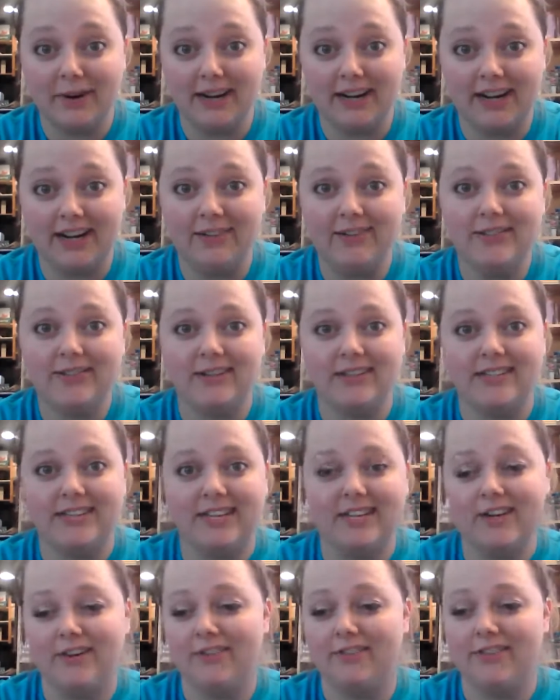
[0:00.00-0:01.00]
right now, so I
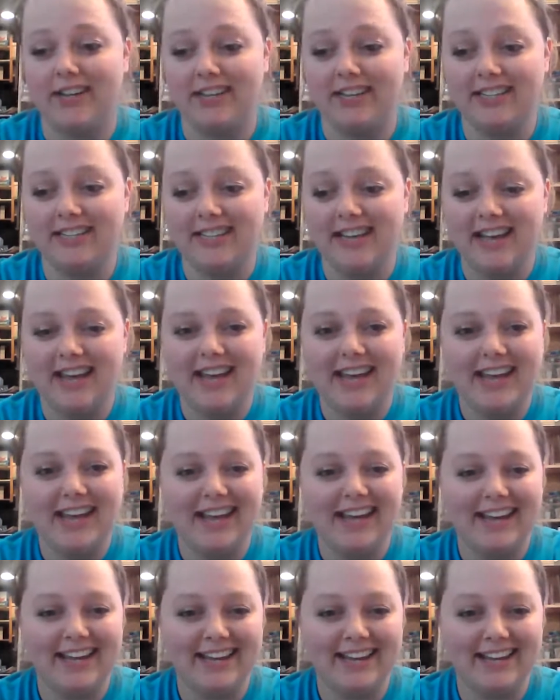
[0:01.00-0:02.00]
take care of kids,
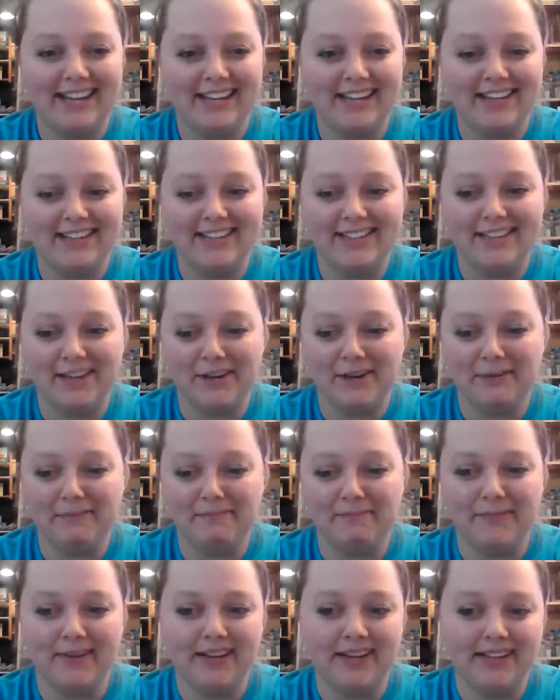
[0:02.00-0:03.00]
and
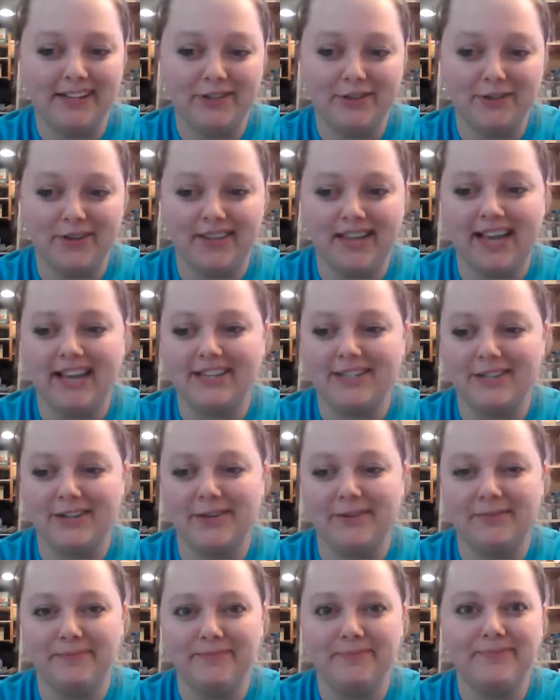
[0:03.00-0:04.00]
I enjoy that
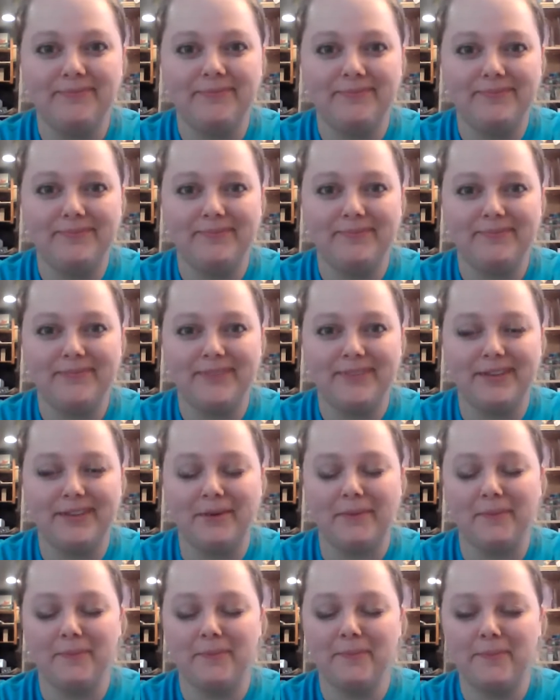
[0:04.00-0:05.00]
too.
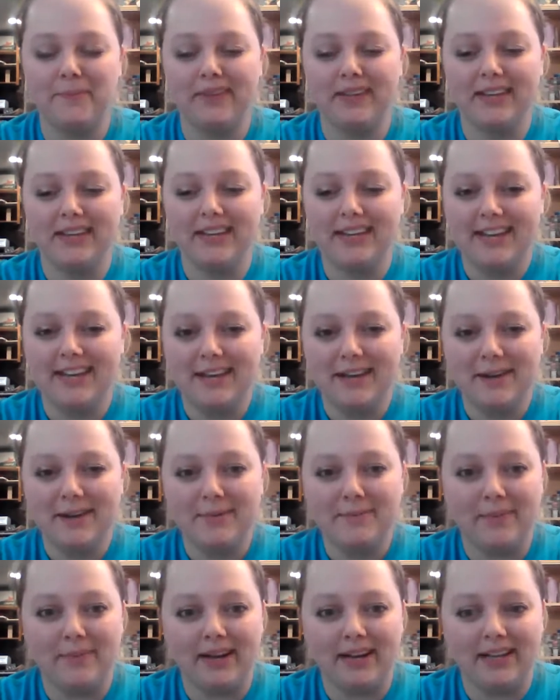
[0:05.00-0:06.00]
So,
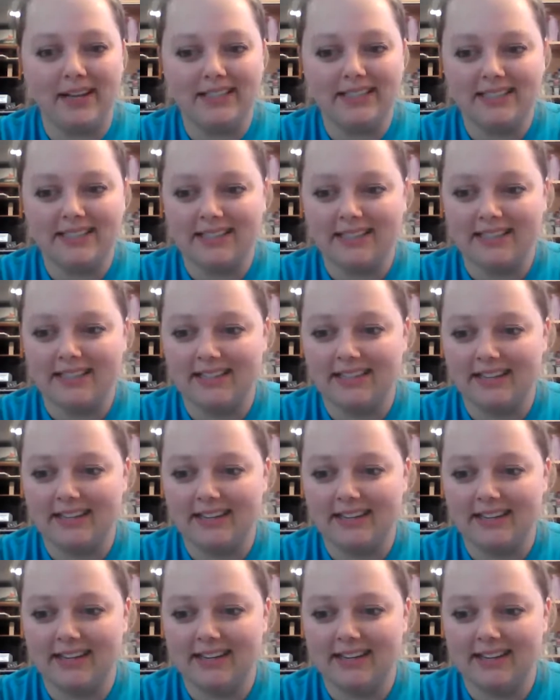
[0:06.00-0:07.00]
but
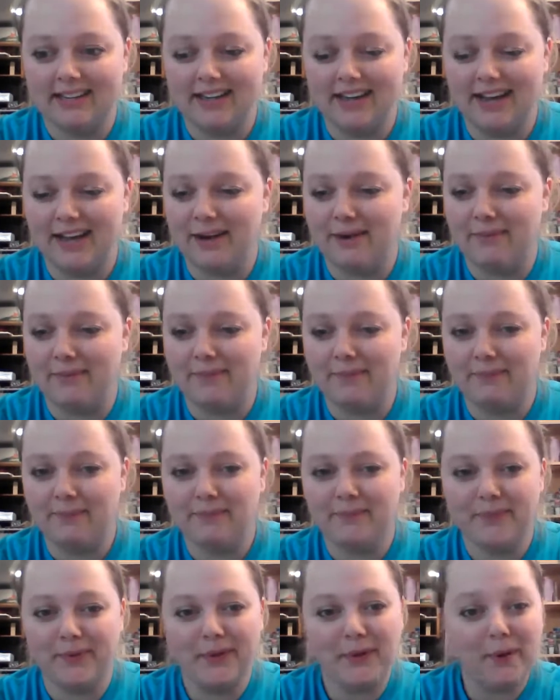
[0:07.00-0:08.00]
I am
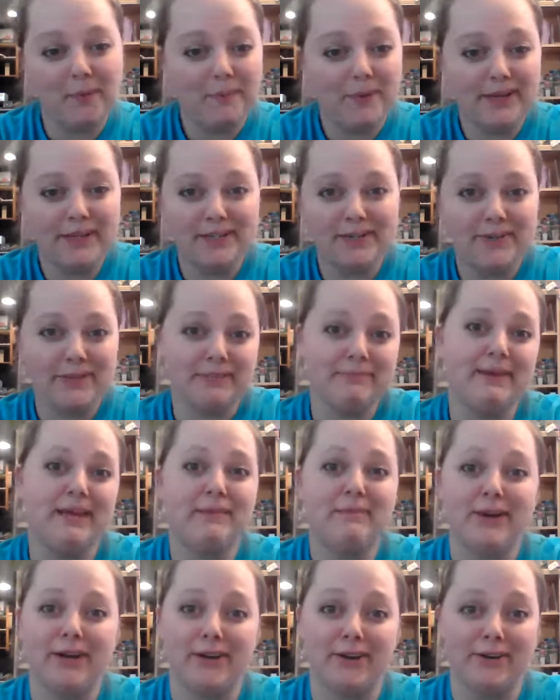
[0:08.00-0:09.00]
hoping to
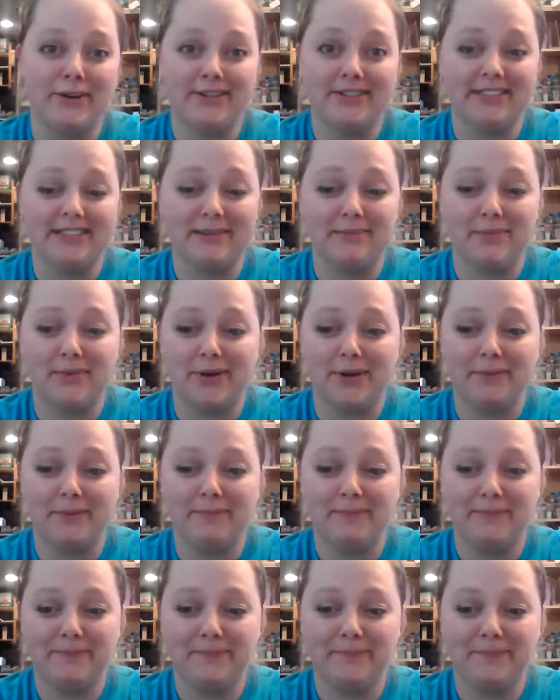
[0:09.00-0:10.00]
expand my art some
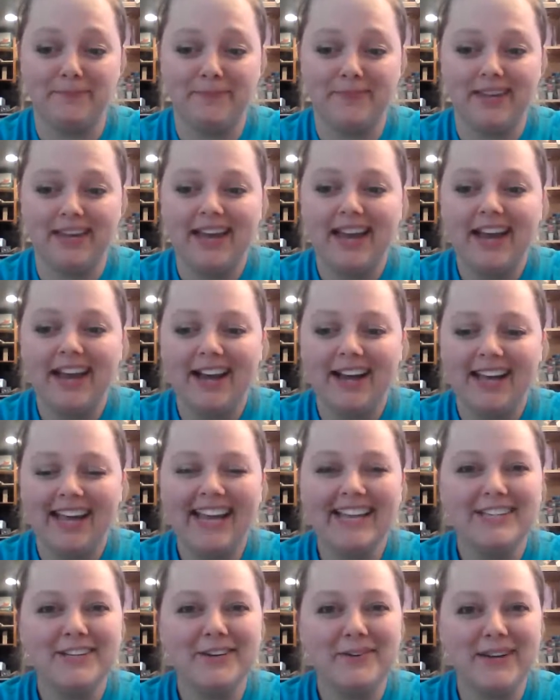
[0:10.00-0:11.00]
more.
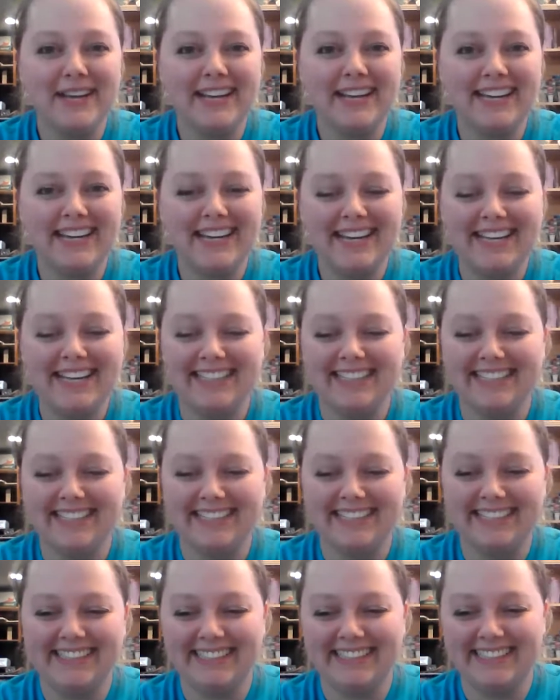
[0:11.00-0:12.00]
Hey, Doe Kitty,
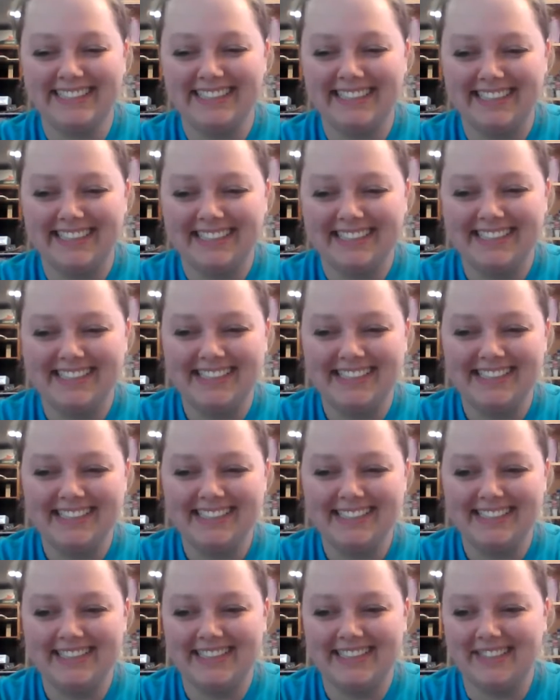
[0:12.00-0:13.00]

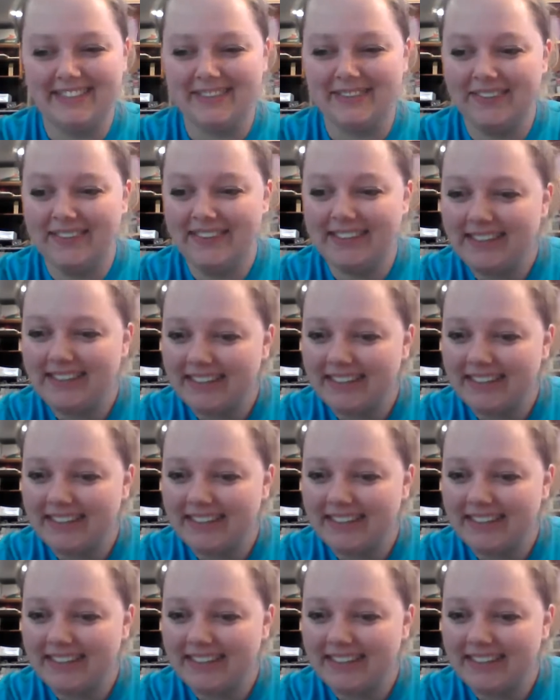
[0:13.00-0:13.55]
nice to see you.